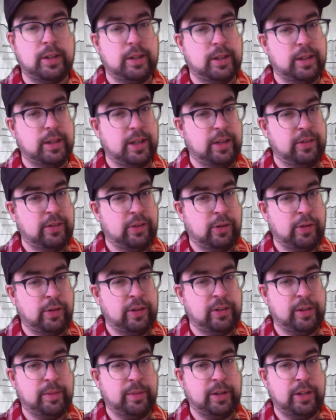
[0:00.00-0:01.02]
isn't only
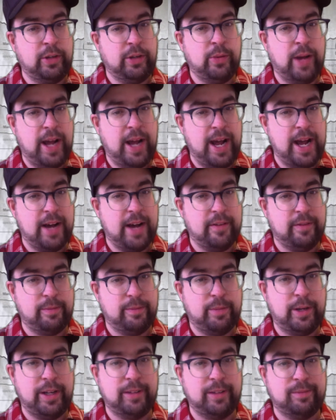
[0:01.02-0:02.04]
something you have,
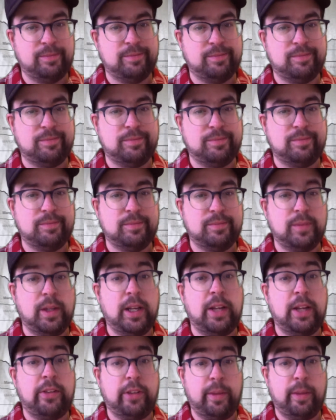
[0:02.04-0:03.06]
but
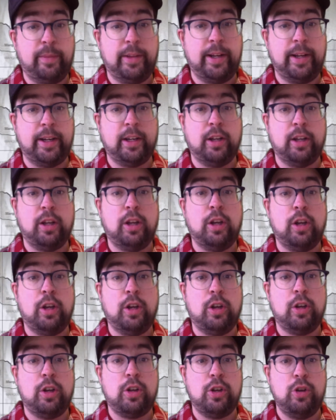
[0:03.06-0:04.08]
it's something
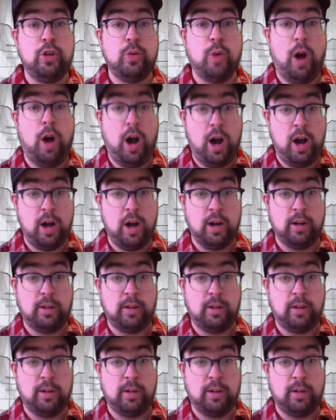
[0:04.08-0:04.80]
you are.